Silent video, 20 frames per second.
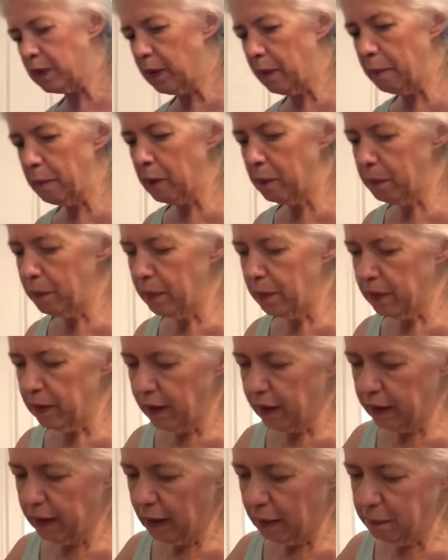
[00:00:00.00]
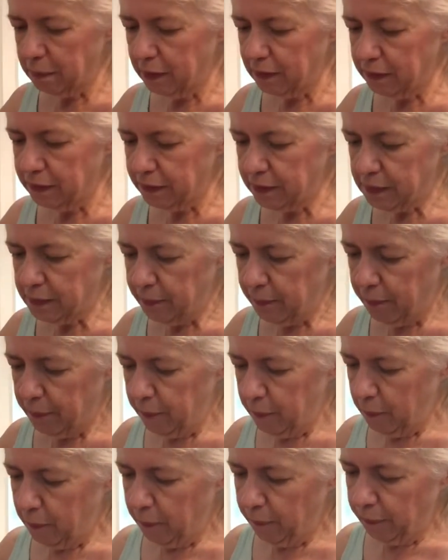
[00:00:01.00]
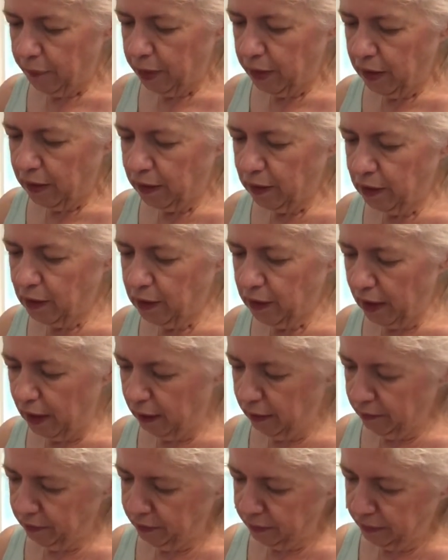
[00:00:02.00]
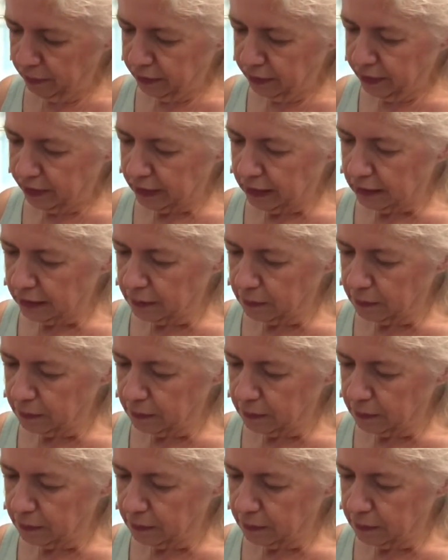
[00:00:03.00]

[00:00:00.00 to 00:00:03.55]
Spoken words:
I'm going to put a cup of good olive oil in there.